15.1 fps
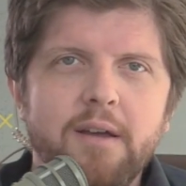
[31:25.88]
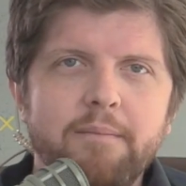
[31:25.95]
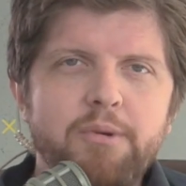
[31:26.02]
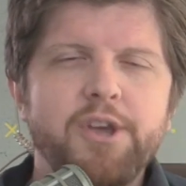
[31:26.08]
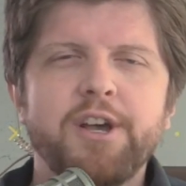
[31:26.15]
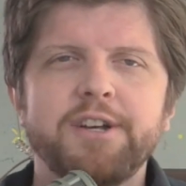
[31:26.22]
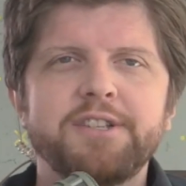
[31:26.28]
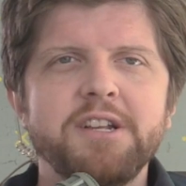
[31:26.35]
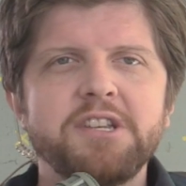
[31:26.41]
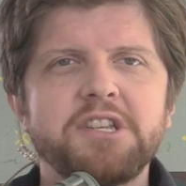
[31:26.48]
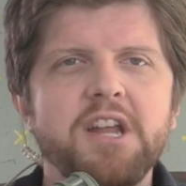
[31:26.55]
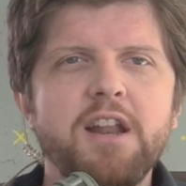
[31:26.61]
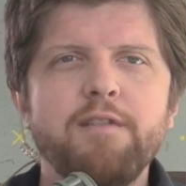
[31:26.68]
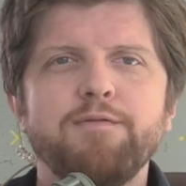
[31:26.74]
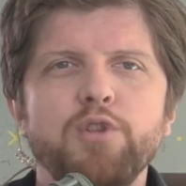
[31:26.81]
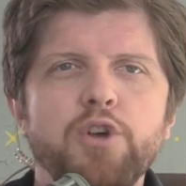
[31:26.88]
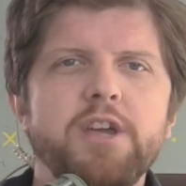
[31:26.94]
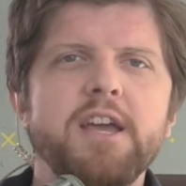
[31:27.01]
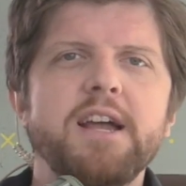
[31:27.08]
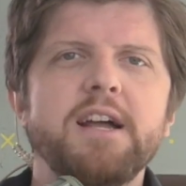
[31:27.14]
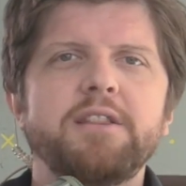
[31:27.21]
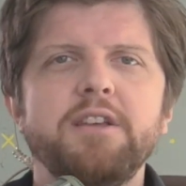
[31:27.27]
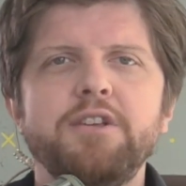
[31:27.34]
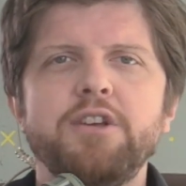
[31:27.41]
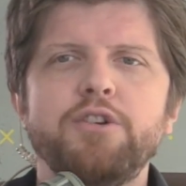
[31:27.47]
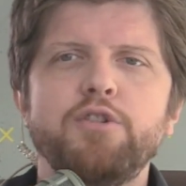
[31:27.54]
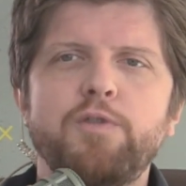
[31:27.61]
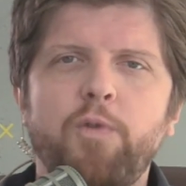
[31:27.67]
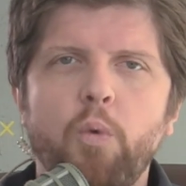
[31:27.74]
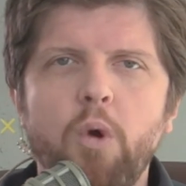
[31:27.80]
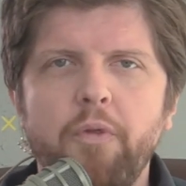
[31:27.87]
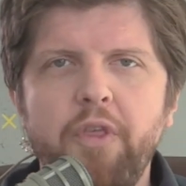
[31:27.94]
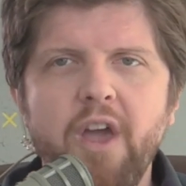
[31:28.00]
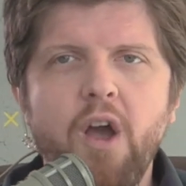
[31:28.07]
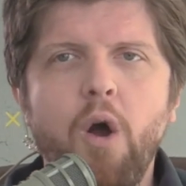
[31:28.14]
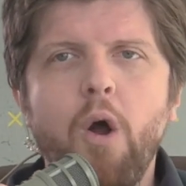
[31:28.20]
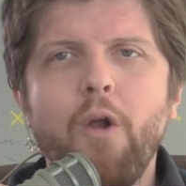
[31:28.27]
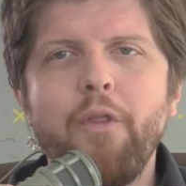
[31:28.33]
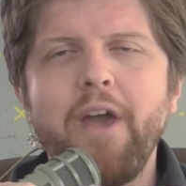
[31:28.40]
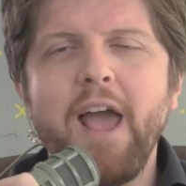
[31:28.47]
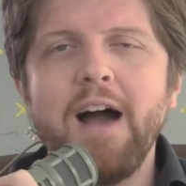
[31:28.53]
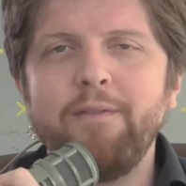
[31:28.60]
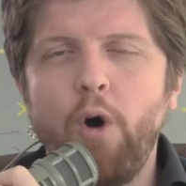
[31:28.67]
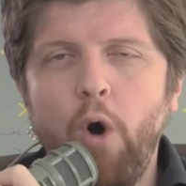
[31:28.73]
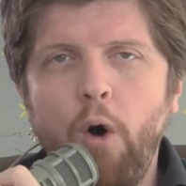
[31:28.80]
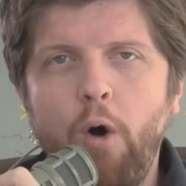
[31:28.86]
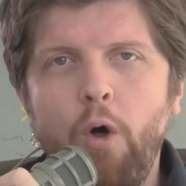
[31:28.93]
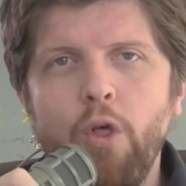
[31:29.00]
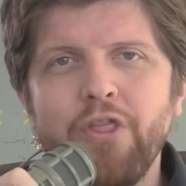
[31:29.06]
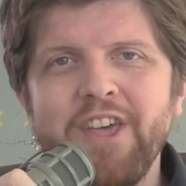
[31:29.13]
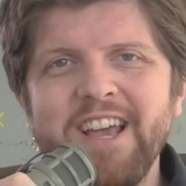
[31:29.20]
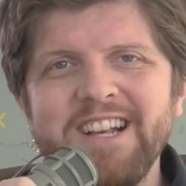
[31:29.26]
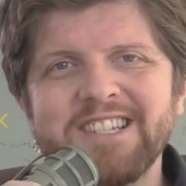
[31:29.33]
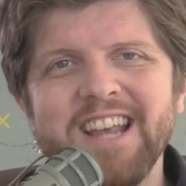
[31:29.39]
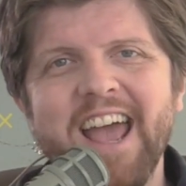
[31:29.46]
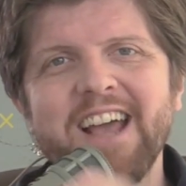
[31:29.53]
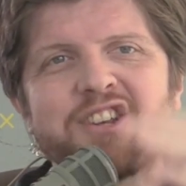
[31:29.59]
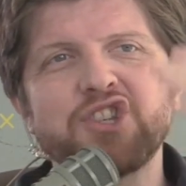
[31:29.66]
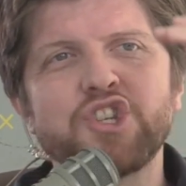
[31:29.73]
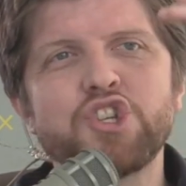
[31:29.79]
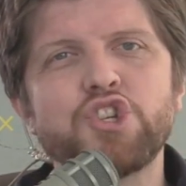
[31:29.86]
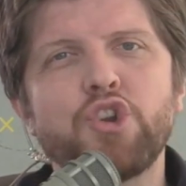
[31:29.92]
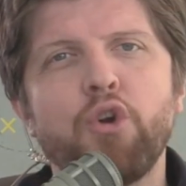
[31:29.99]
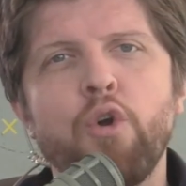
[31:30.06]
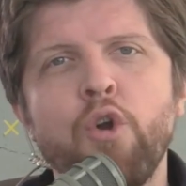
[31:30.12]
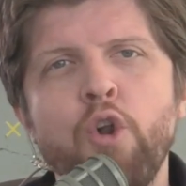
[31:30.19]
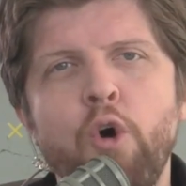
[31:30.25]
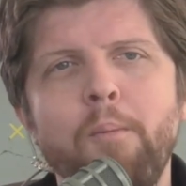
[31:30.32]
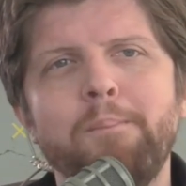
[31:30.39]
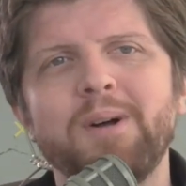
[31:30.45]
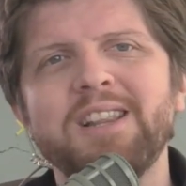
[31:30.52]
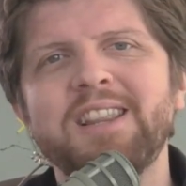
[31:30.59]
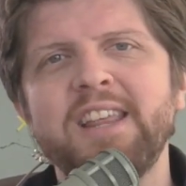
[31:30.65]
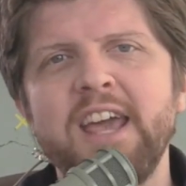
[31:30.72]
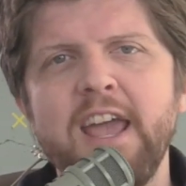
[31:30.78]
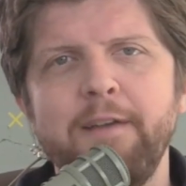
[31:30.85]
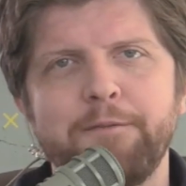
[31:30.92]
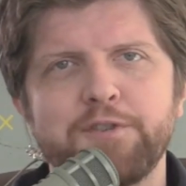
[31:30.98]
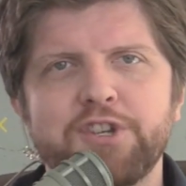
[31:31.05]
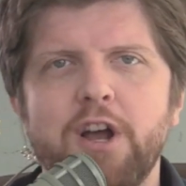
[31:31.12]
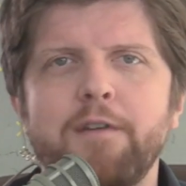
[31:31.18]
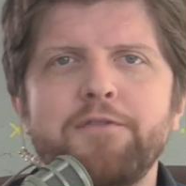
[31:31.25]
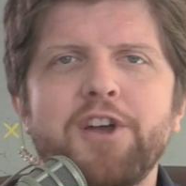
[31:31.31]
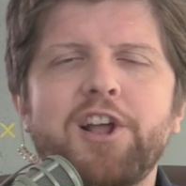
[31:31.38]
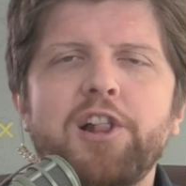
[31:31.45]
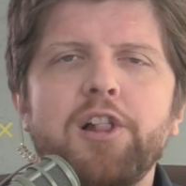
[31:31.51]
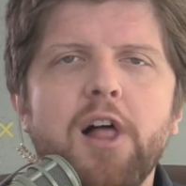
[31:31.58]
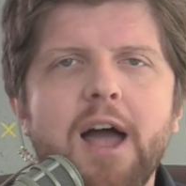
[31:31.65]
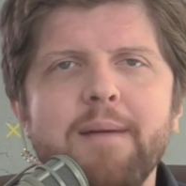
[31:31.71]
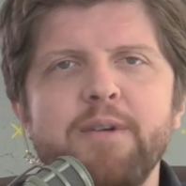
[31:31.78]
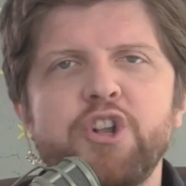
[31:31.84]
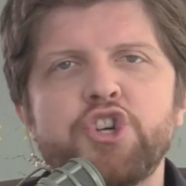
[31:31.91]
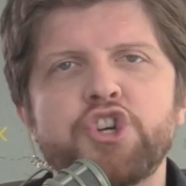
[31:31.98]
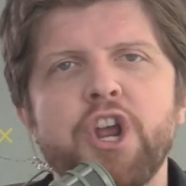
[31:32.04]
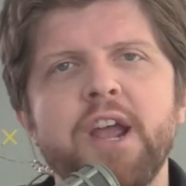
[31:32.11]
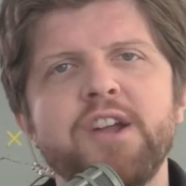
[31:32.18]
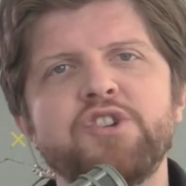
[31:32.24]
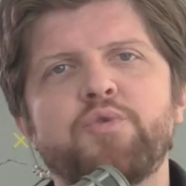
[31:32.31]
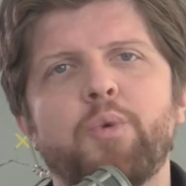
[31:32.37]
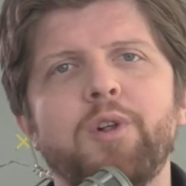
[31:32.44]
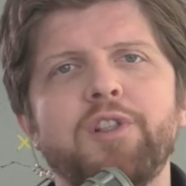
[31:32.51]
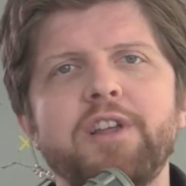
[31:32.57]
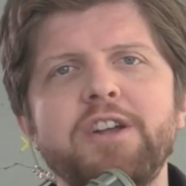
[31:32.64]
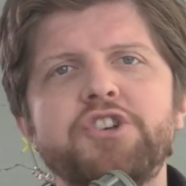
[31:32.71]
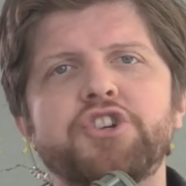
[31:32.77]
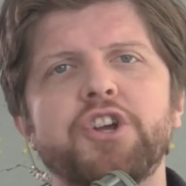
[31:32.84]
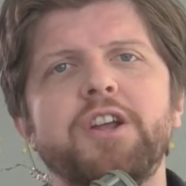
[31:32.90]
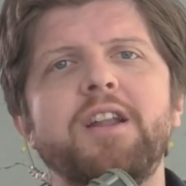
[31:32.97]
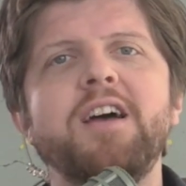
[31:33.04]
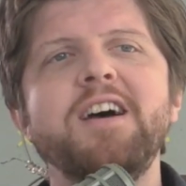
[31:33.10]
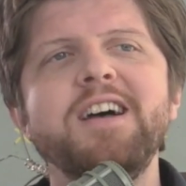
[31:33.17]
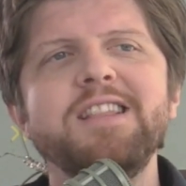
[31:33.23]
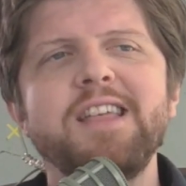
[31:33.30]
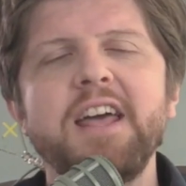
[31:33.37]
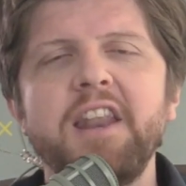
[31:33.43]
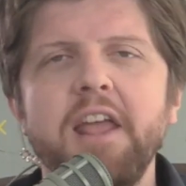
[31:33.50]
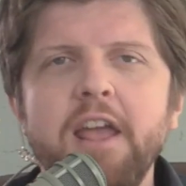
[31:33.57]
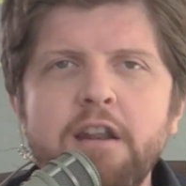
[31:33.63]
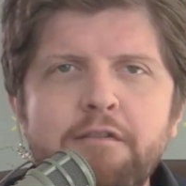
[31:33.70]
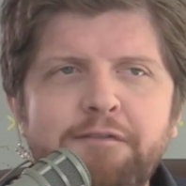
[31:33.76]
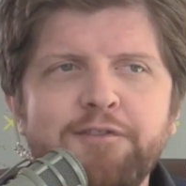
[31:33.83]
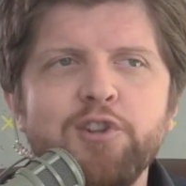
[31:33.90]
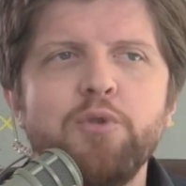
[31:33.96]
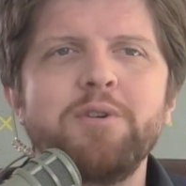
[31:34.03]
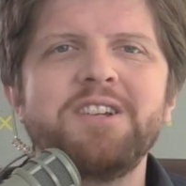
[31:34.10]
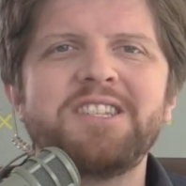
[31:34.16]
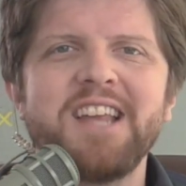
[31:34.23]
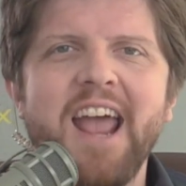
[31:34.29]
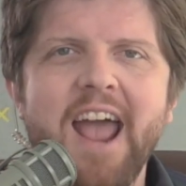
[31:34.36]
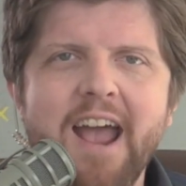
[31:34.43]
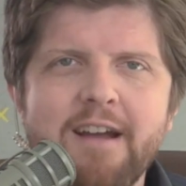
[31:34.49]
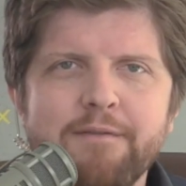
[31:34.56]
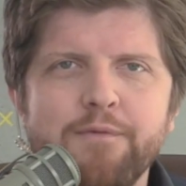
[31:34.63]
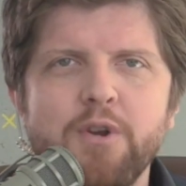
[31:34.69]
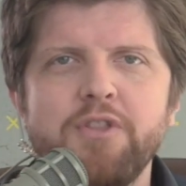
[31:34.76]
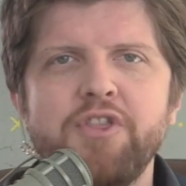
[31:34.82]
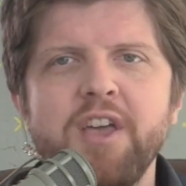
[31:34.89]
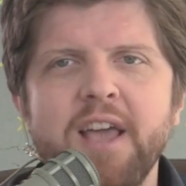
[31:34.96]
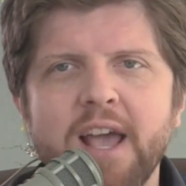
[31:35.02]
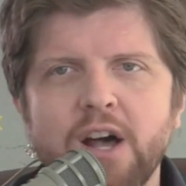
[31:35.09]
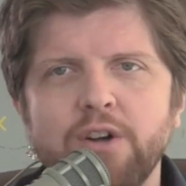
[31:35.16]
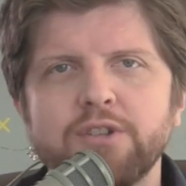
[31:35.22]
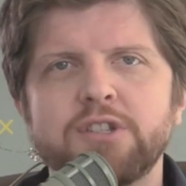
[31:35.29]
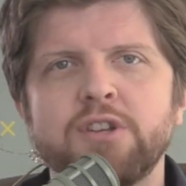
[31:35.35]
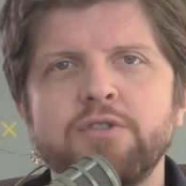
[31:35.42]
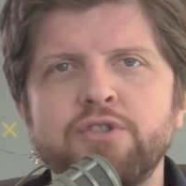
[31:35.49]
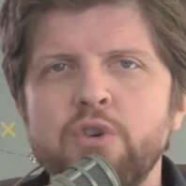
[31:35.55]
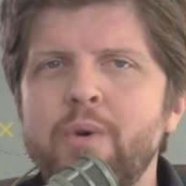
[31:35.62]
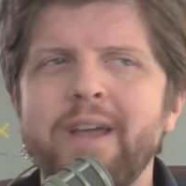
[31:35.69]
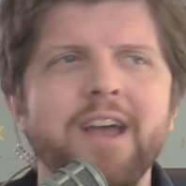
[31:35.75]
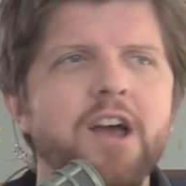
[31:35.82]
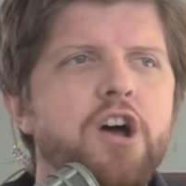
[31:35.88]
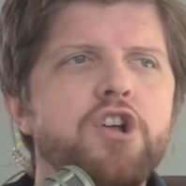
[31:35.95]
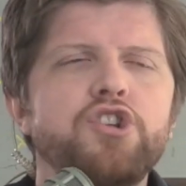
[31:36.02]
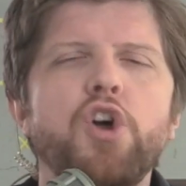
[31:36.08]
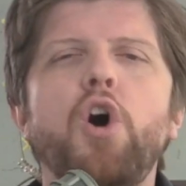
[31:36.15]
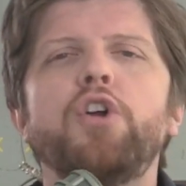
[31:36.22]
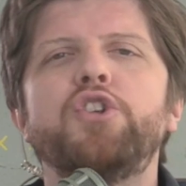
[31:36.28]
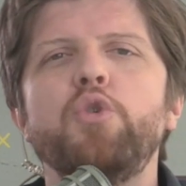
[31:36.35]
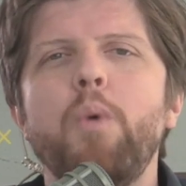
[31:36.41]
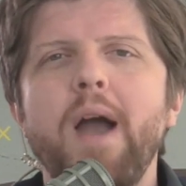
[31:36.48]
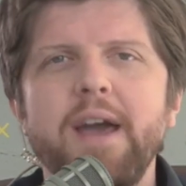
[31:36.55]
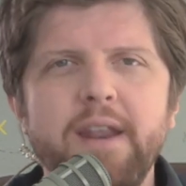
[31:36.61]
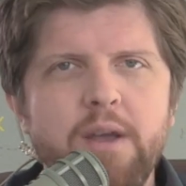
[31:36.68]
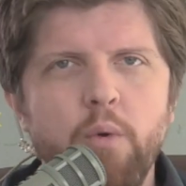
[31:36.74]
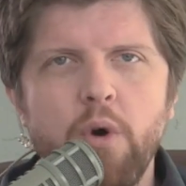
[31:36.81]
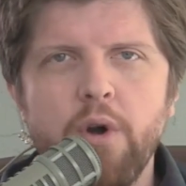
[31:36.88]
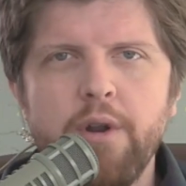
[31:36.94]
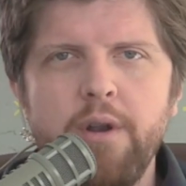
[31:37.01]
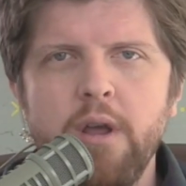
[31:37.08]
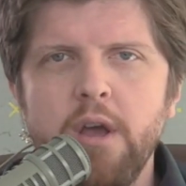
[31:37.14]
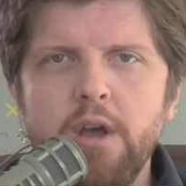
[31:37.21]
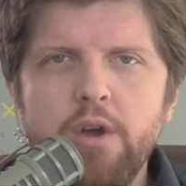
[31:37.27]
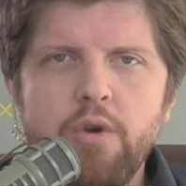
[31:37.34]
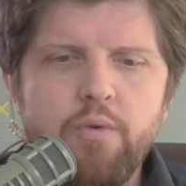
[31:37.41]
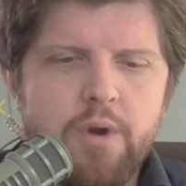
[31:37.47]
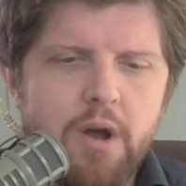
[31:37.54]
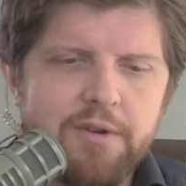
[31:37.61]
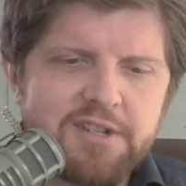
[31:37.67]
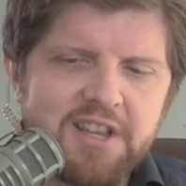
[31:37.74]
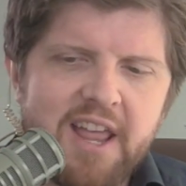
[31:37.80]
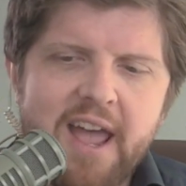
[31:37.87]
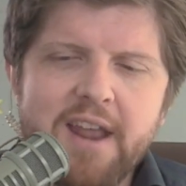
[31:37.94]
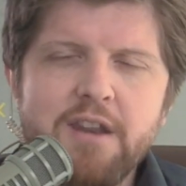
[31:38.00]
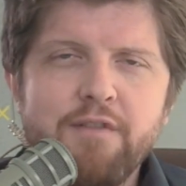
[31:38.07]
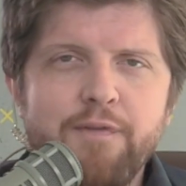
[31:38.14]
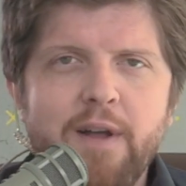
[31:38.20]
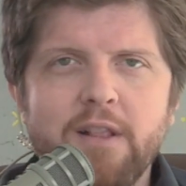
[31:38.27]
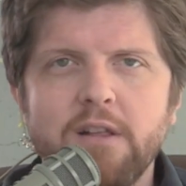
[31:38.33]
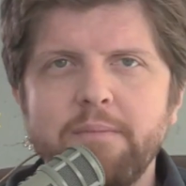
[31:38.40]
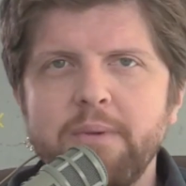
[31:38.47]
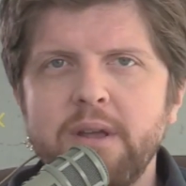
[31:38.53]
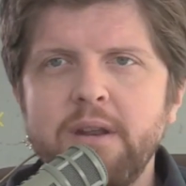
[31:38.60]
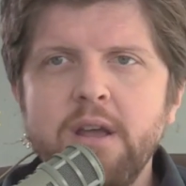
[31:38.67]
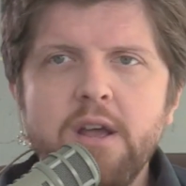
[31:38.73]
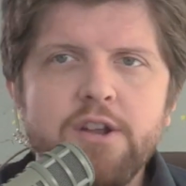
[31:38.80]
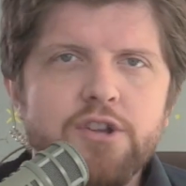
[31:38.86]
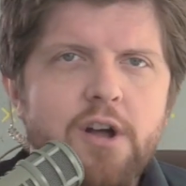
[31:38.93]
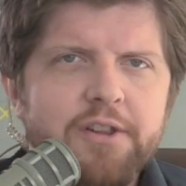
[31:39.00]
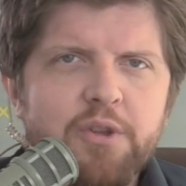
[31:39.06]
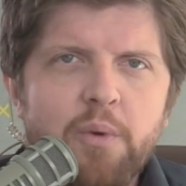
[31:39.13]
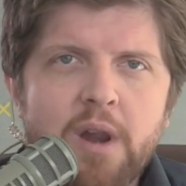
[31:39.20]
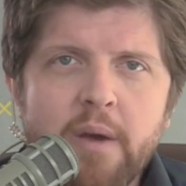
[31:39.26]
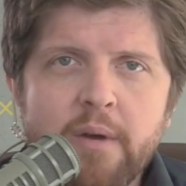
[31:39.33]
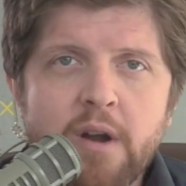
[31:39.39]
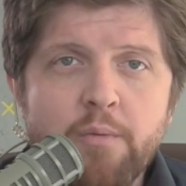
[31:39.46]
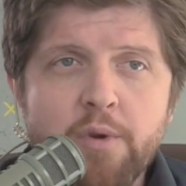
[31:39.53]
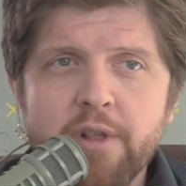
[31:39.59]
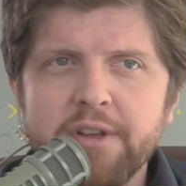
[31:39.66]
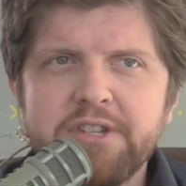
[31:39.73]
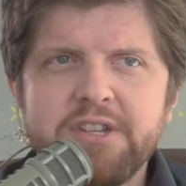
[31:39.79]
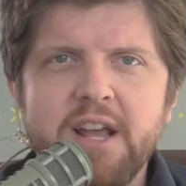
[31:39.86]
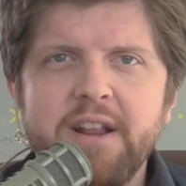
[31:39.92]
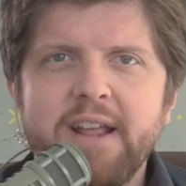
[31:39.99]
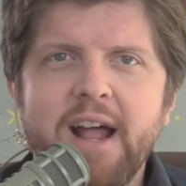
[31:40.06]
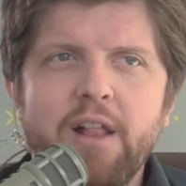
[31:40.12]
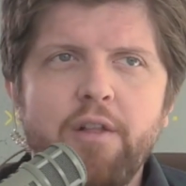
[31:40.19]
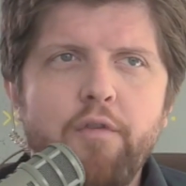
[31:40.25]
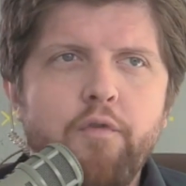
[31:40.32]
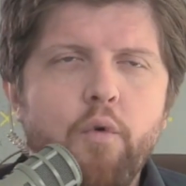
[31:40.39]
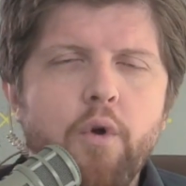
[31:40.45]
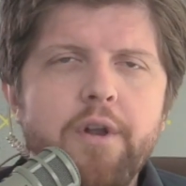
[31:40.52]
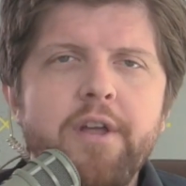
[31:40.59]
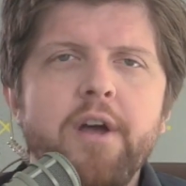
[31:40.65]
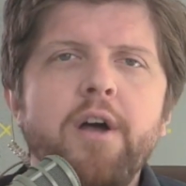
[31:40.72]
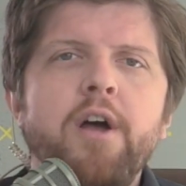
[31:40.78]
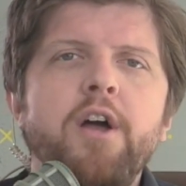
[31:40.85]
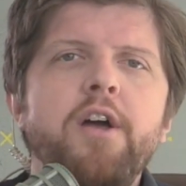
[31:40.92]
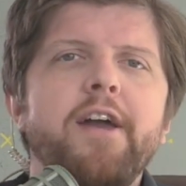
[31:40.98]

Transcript: Because instead of looking at these issues for what they are, they have all these external beliefs of the climate change religion that influence everything else they're doing. Talk to anyone who knows land development, talk to anyone in real estate in California.